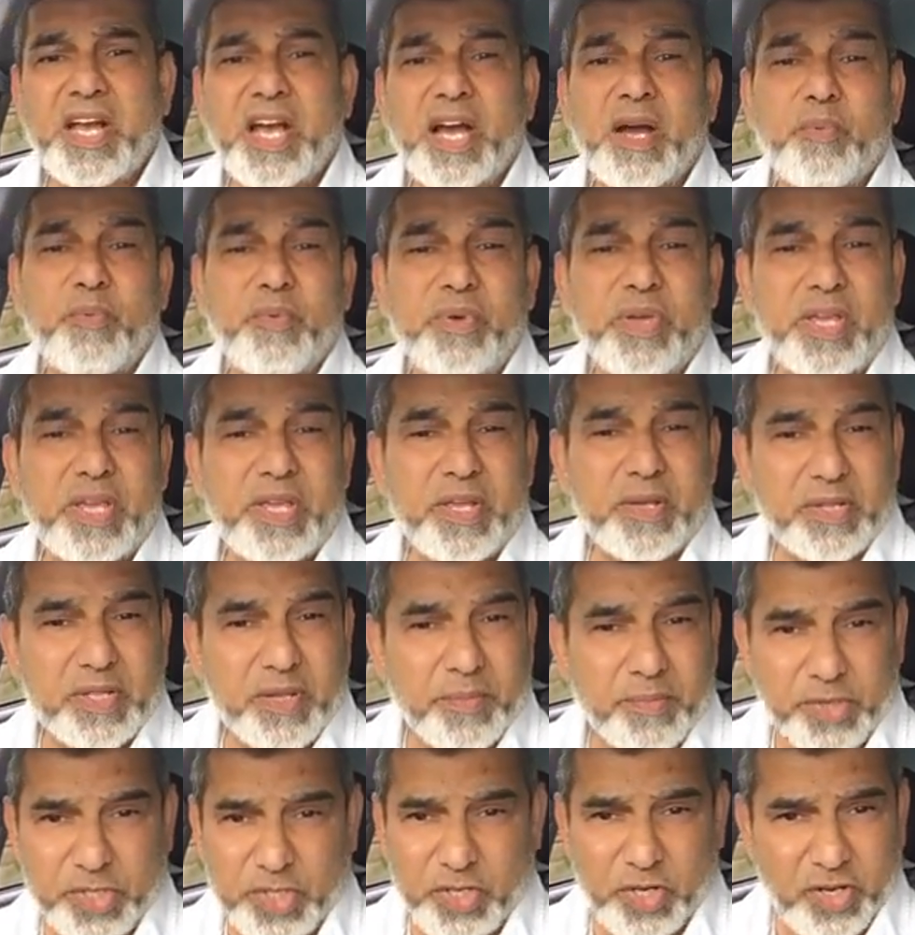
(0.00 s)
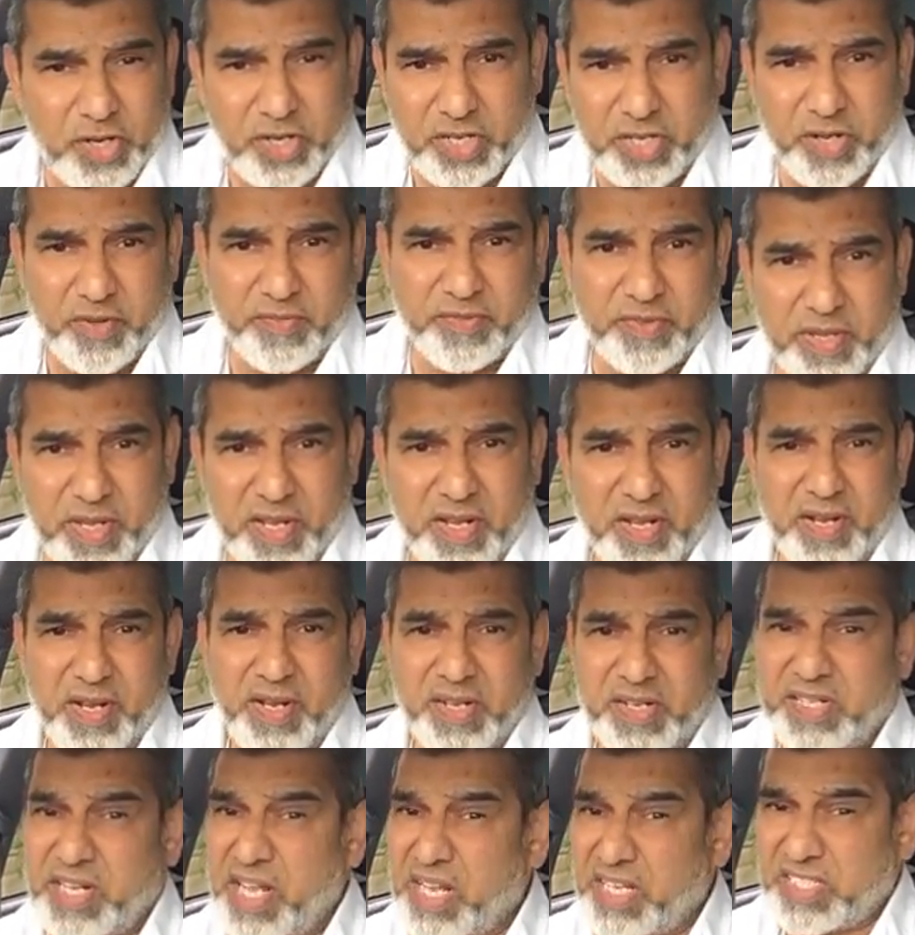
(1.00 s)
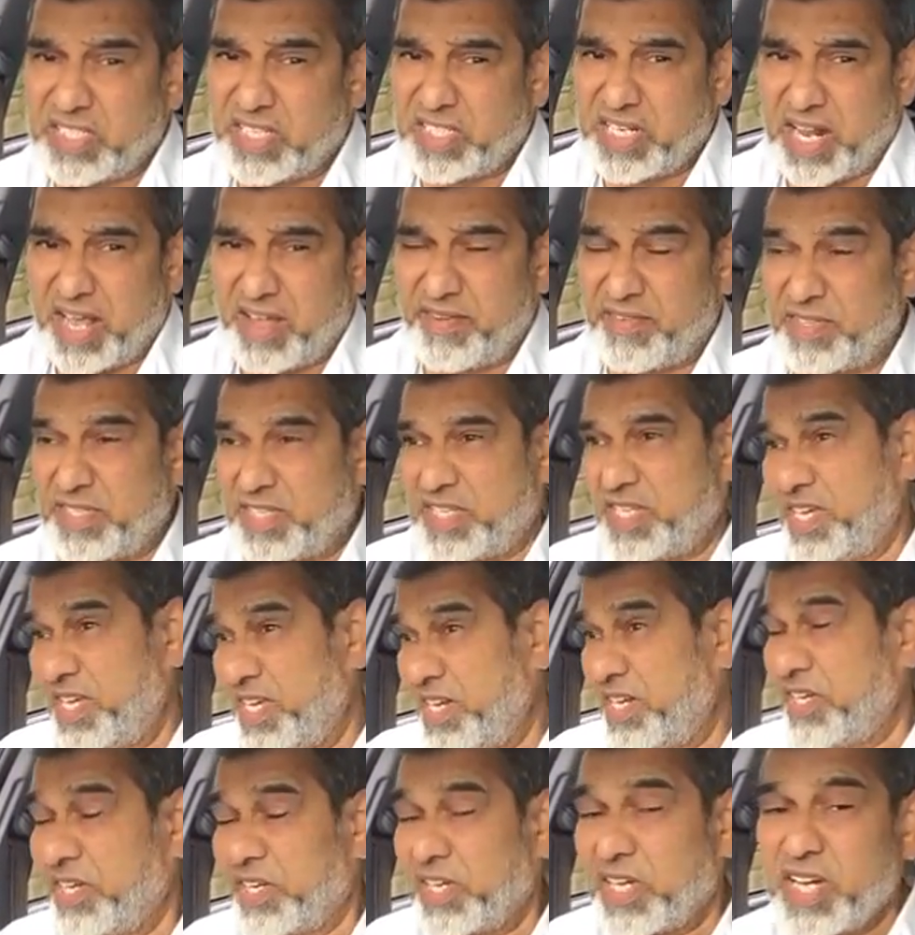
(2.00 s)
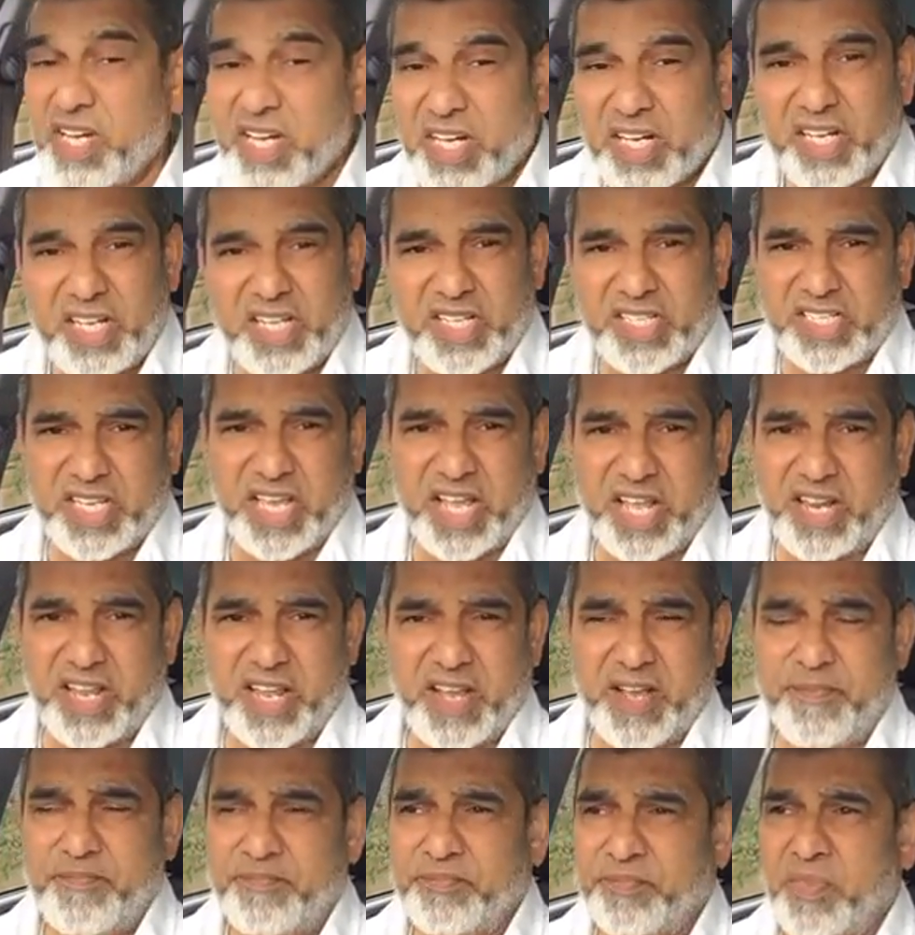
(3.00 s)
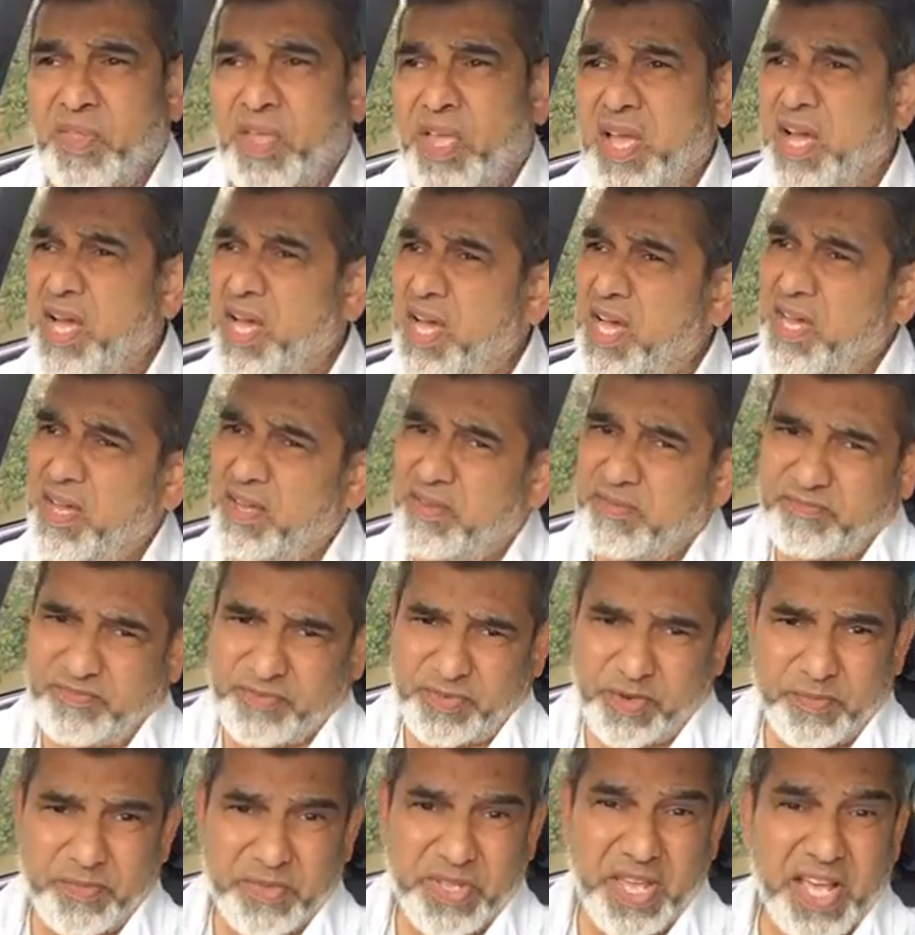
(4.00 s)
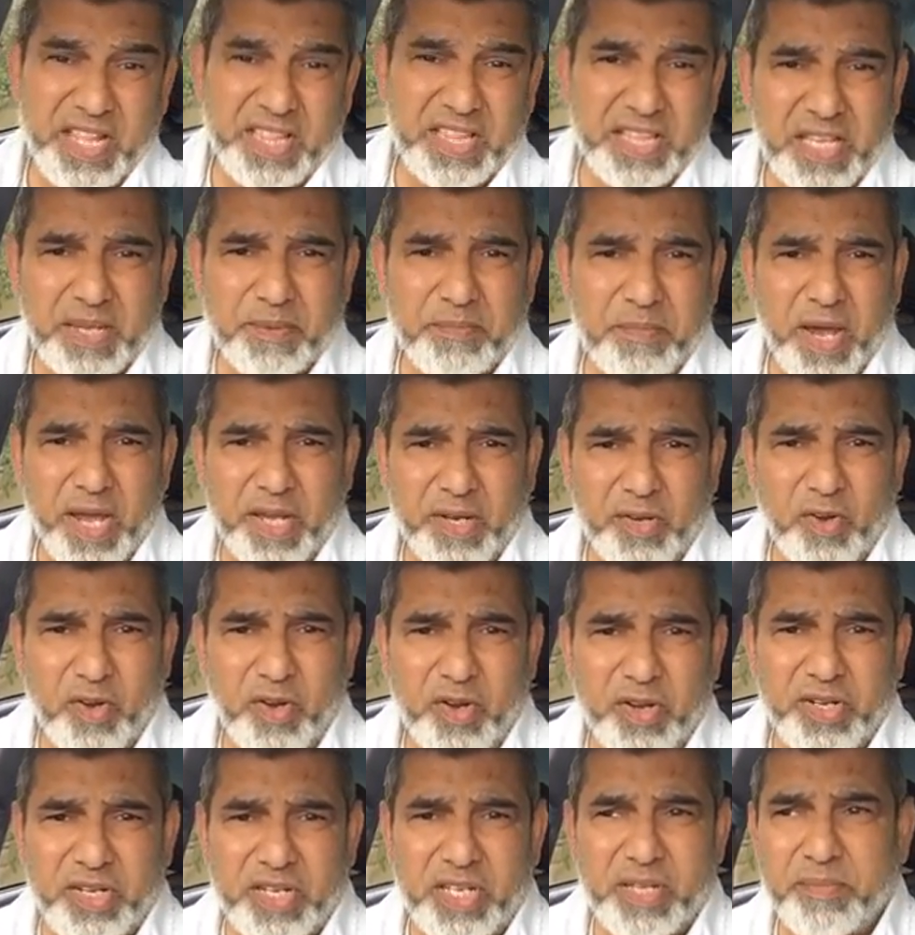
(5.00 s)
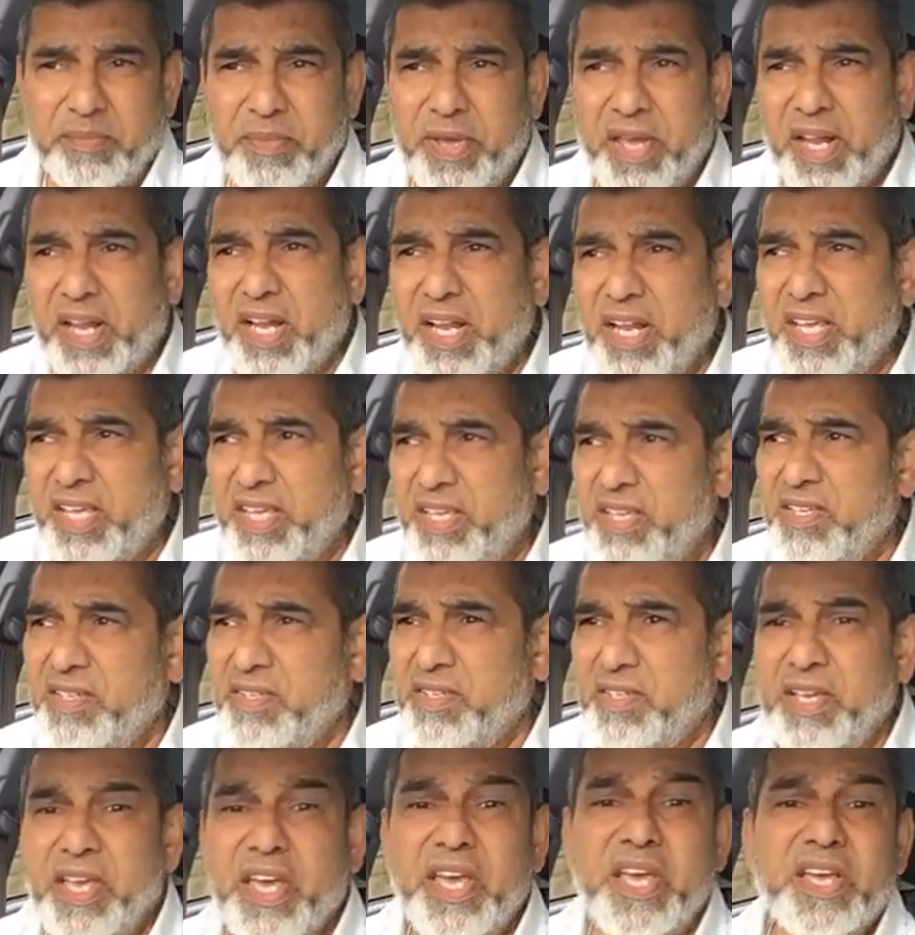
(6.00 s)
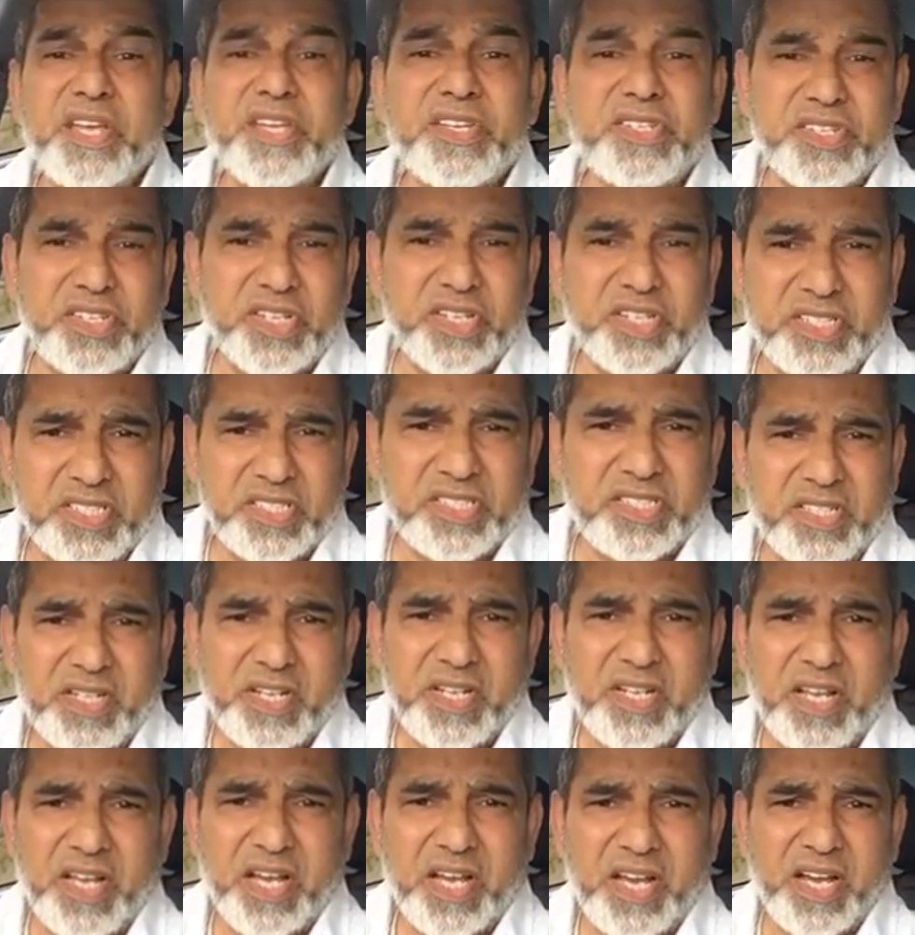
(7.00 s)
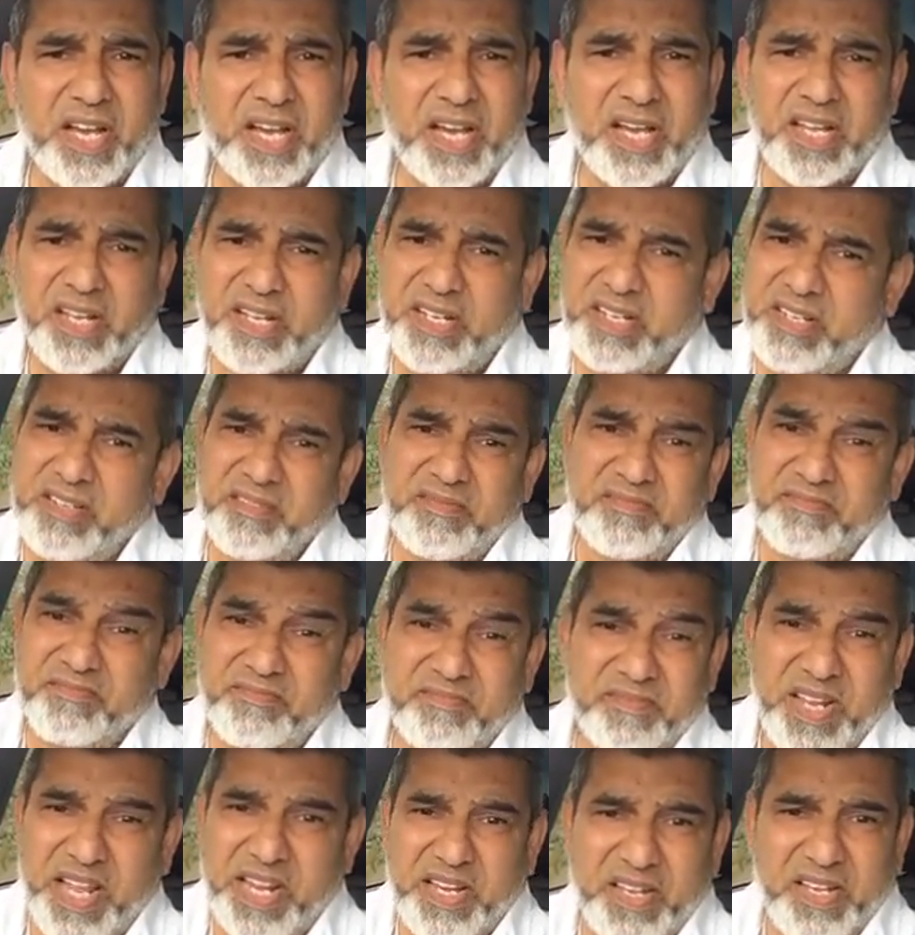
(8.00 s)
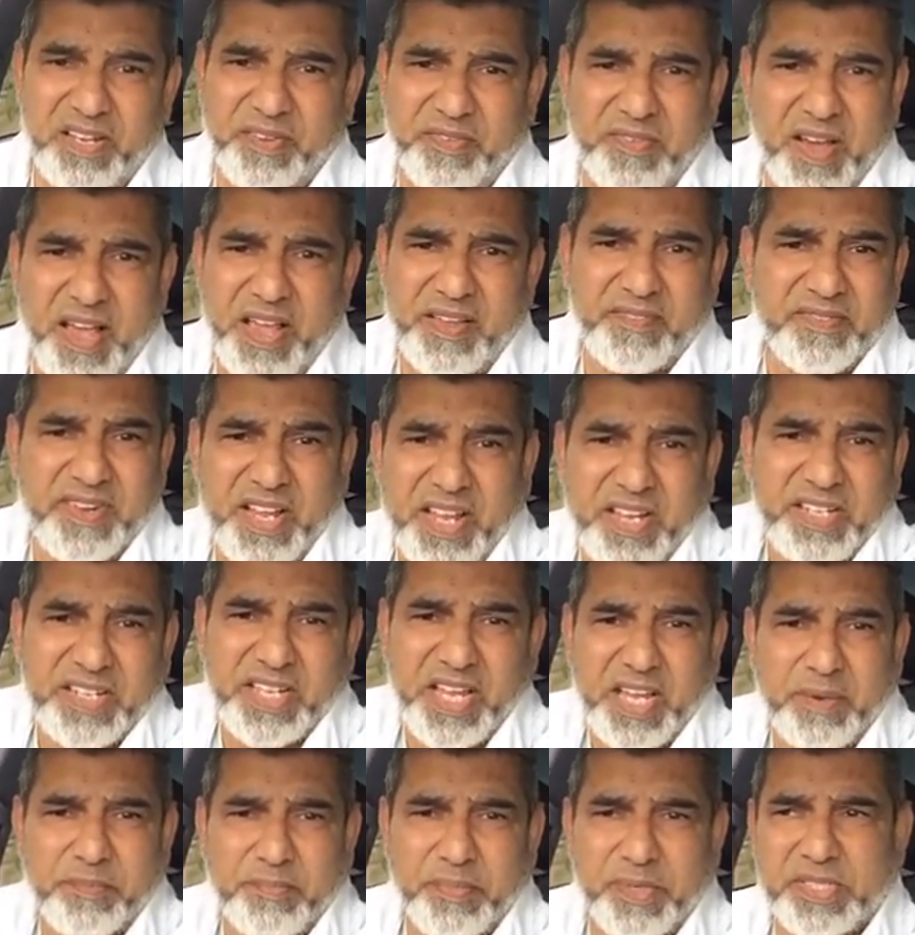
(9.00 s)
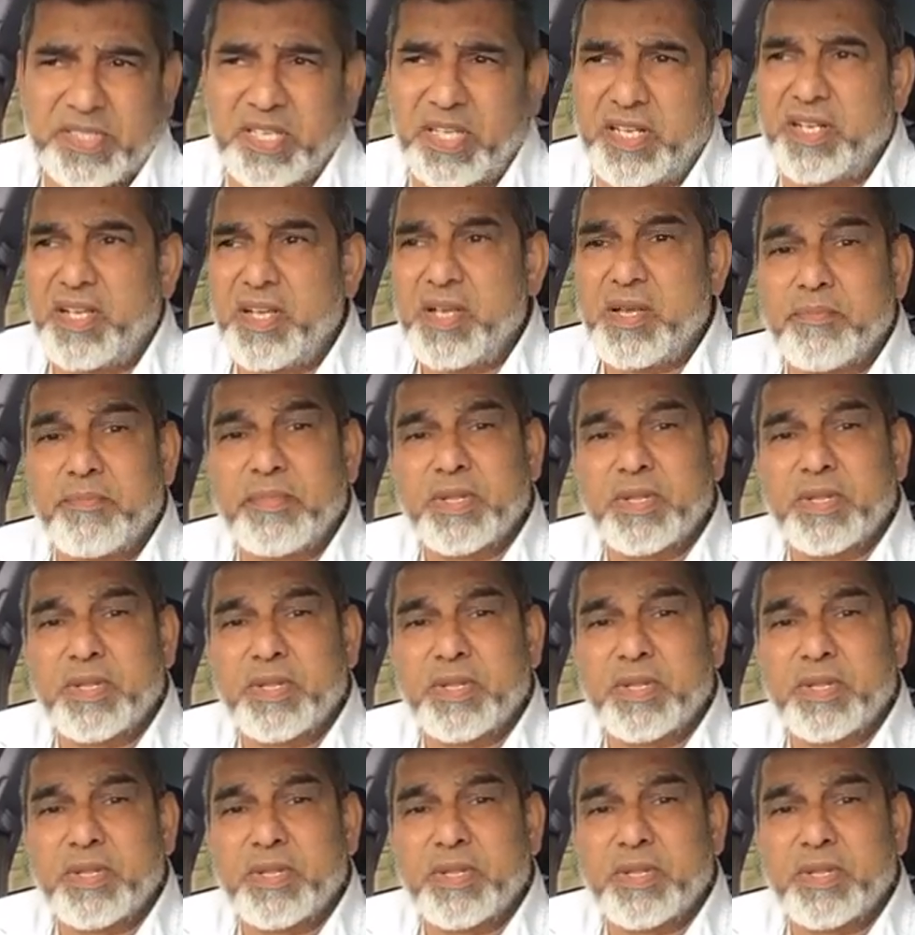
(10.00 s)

The majority of the taxi drivers here in Kirklees area are from the ethnic minority, mainly Asians, and 95-98%.